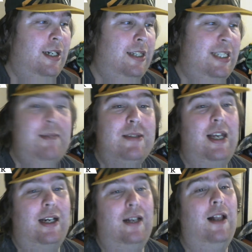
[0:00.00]
seems
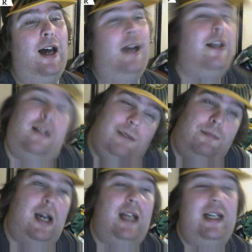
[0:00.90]
like a lot,
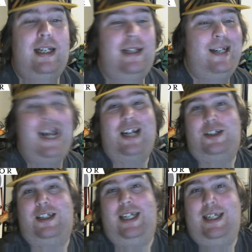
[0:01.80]
but it
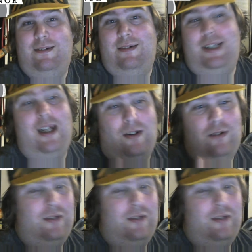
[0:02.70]
actually you know